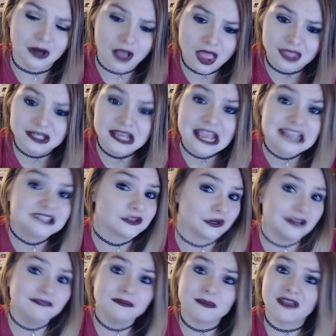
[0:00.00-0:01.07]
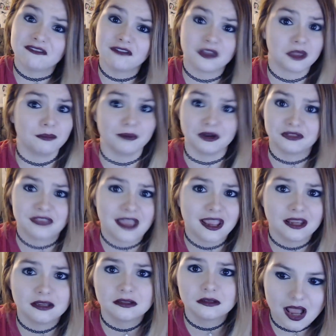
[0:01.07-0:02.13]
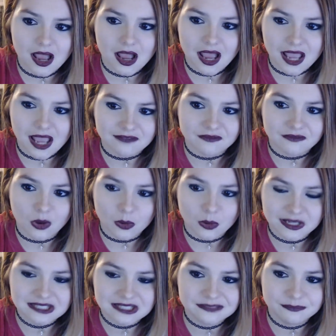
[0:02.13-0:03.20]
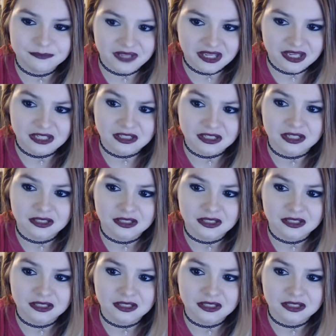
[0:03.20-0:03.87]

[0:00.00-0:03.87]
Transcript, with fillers: holidays or even my fucking birthday. I have always been